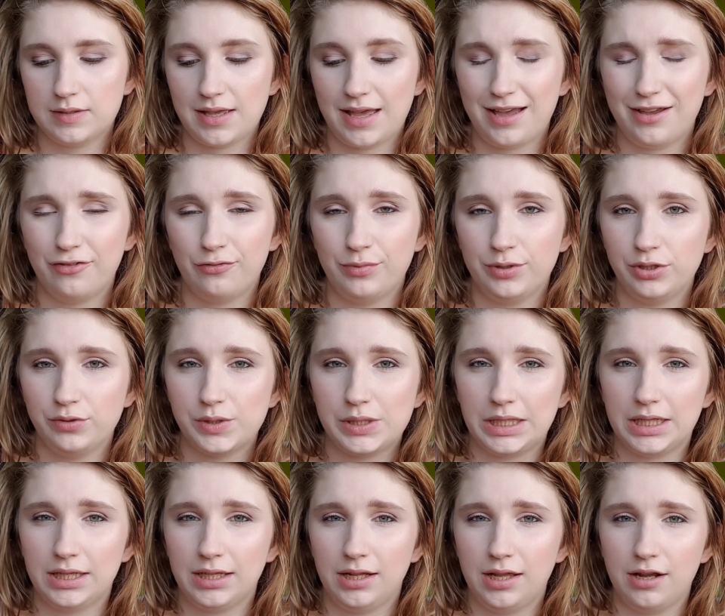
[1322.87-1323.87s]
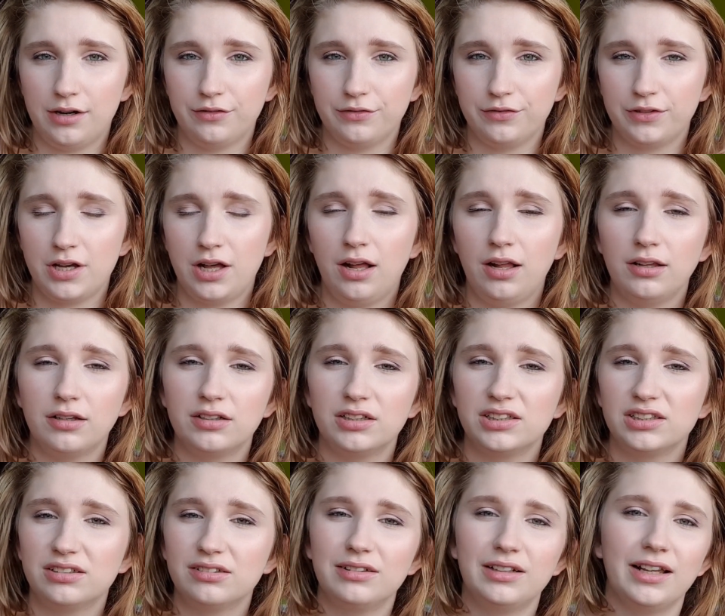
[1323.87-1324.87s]
I've been using a lot of
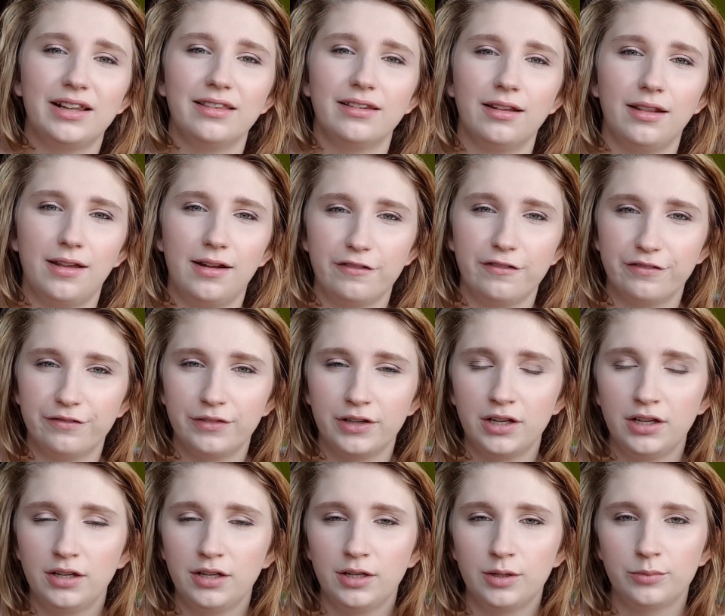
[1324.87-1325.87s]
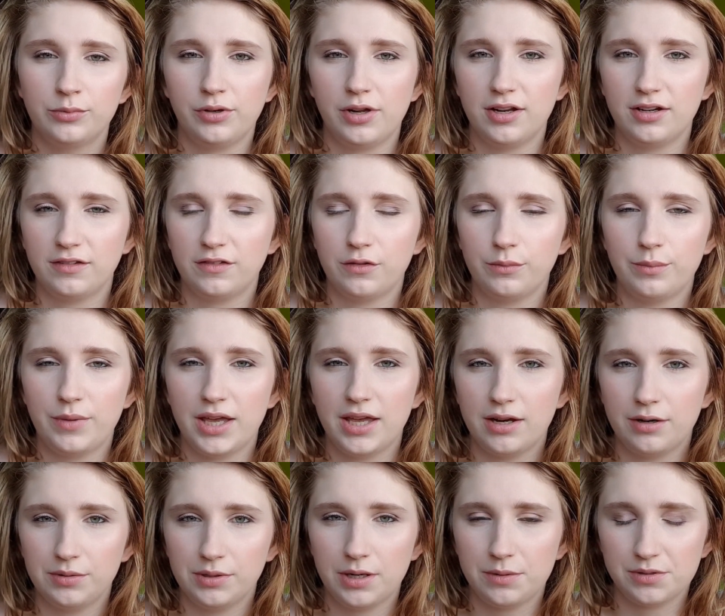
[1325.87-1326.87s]
color and a lot of product on my
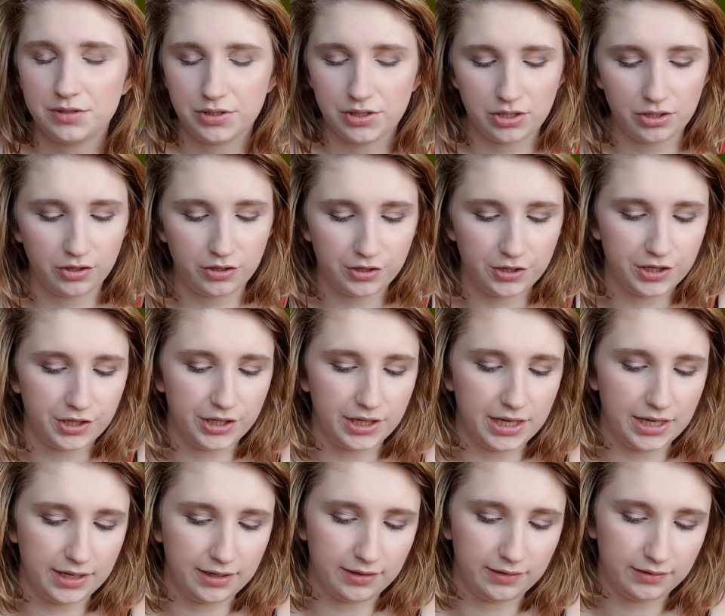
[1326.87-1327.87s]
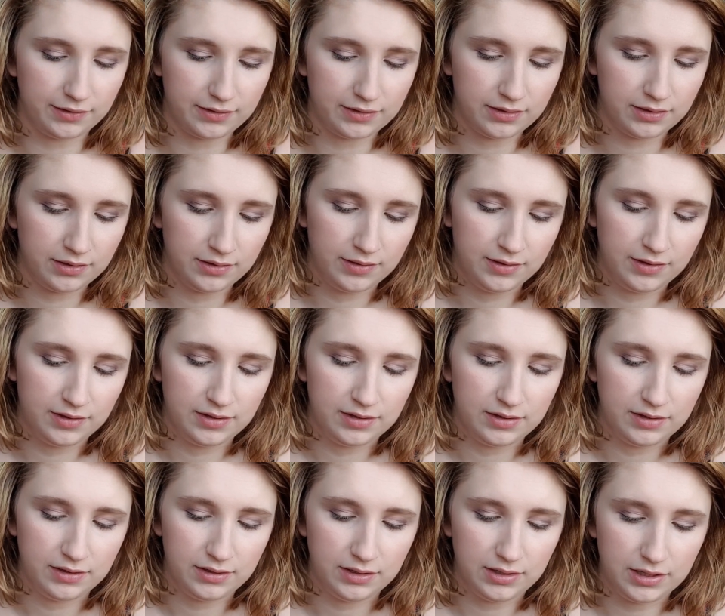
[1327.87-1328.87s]
hair when I was younger, and
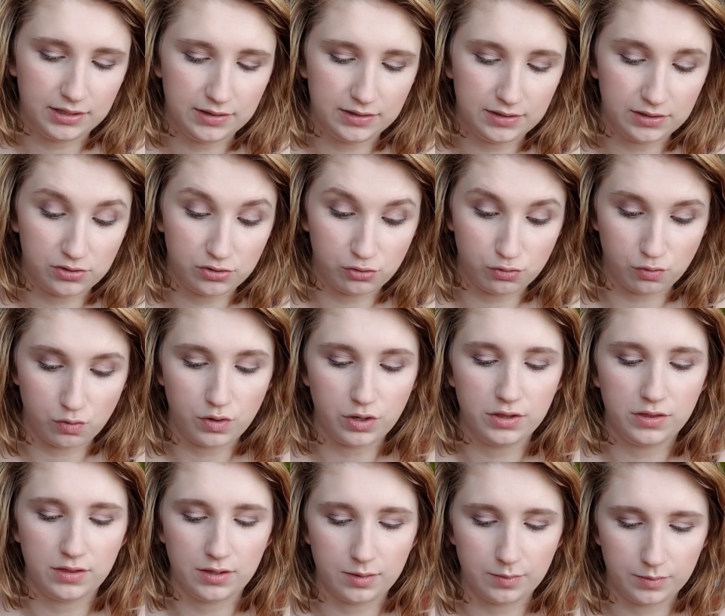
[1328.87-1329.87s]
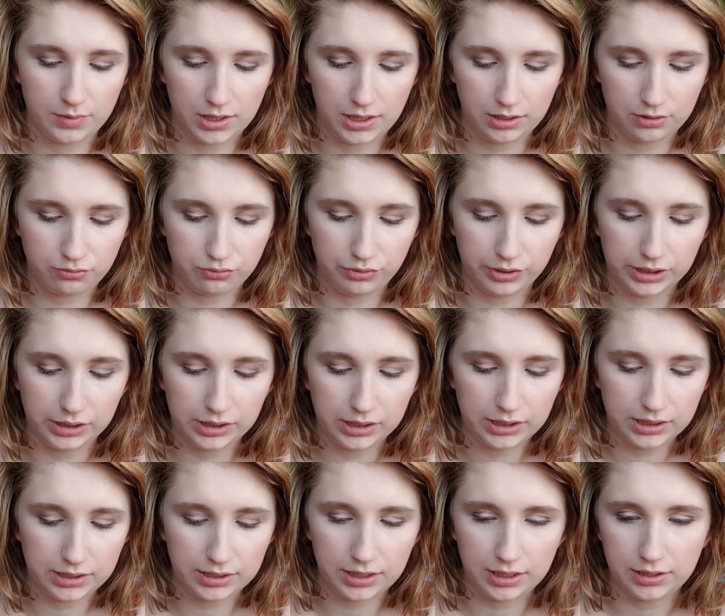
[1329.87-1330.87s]
it destroyed them, like
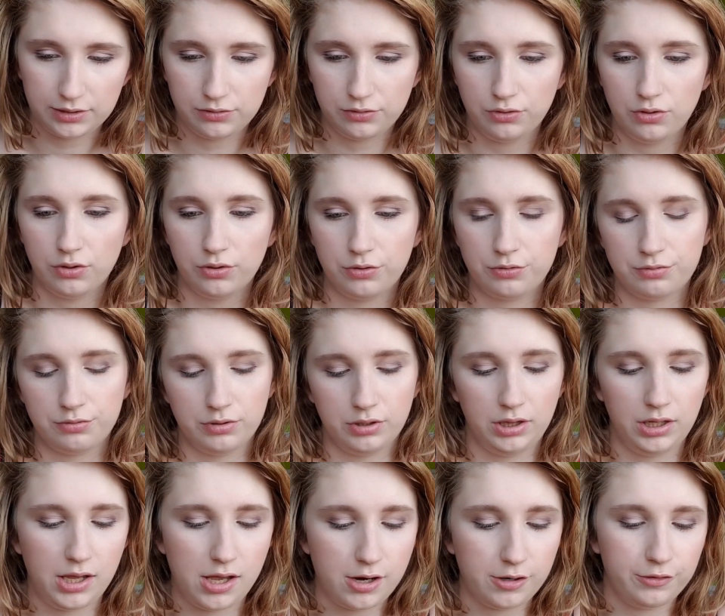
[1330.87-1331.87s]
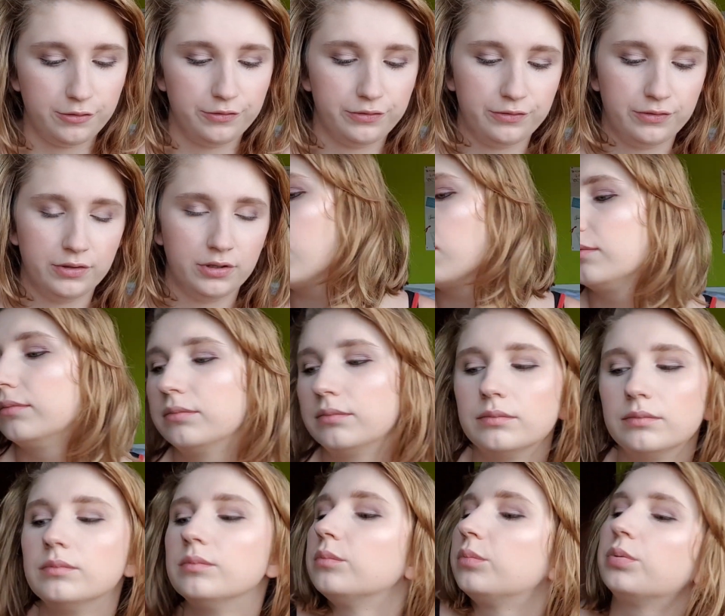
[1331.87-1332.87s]
really, and I had to go through a lot of
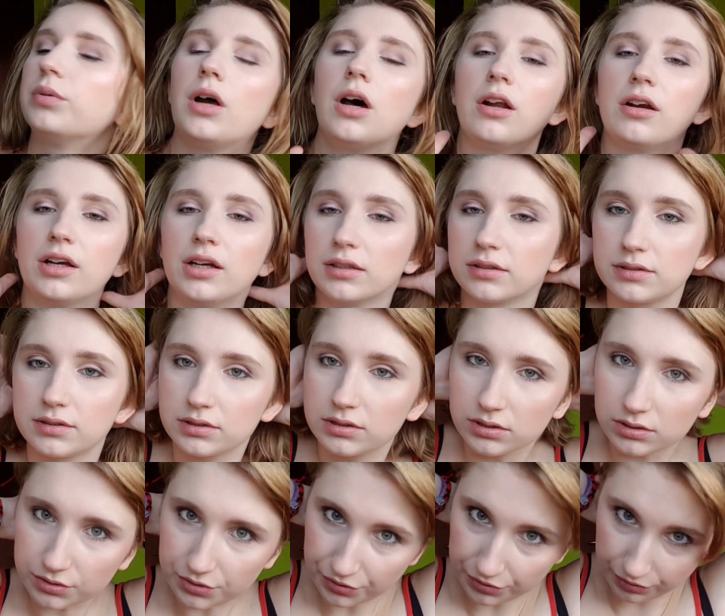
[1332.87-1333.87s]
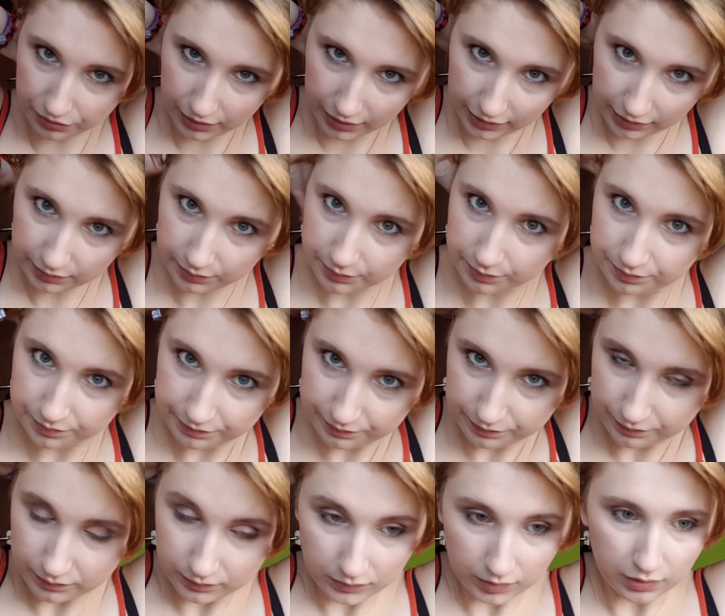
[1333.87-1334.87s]
products to like
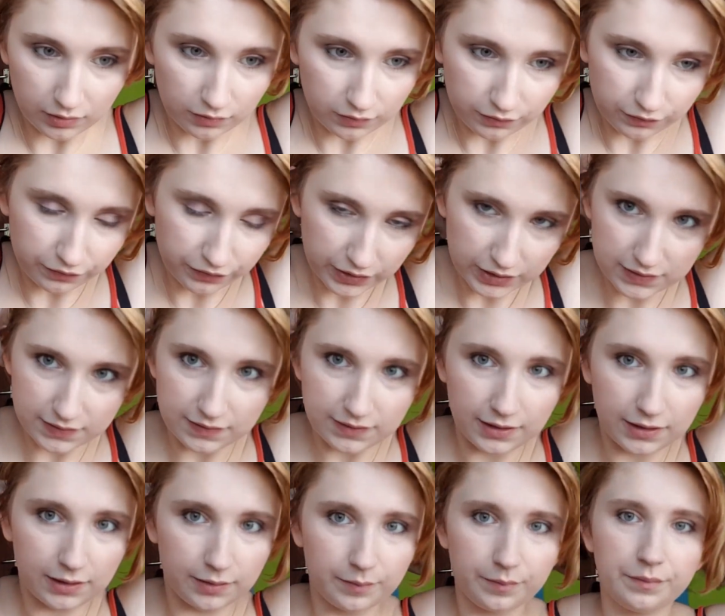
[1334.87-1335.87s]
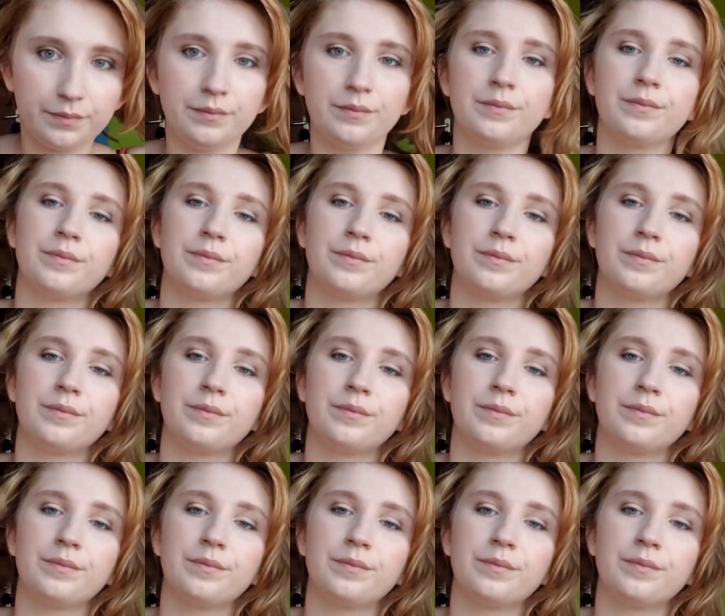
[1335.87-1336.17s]
fix them,